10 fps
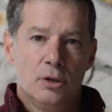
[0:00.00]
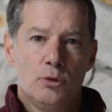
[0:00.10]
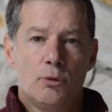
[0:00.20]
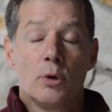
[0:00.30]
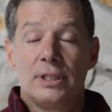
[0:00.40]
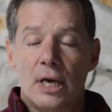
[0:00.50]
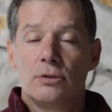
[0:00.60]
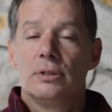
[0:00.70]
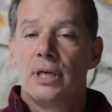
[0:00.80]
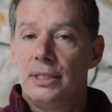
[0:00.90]

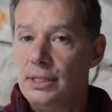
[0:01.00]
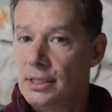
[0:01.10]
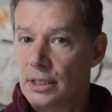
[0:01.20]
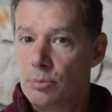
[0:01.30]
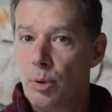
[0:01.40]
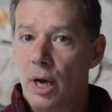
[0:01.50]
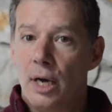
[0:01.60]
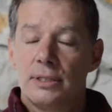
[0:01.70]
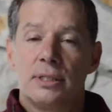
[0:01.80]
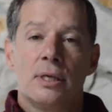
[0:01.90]
4,096
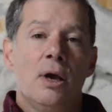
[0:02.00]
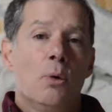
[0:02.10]
blocks,